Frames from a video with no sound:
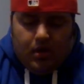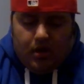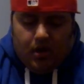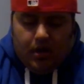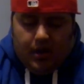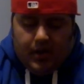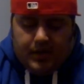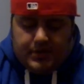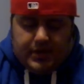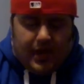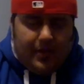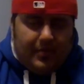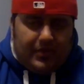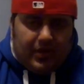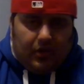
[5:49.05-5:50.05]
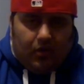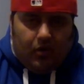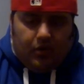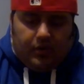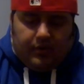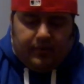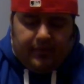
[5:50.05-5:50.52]
time. It's kind of
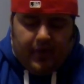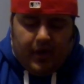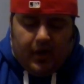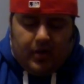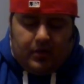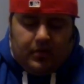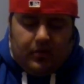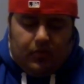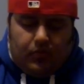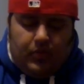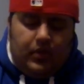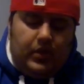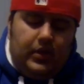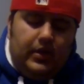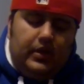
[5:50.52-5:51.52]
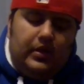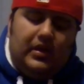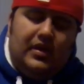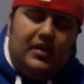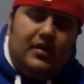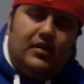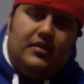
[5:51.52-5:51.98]
hard to find. So really,
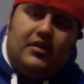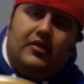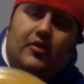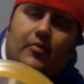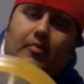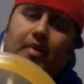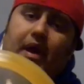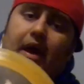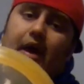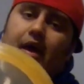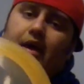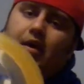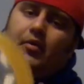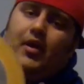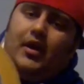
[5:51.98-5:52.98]
it's in the bag.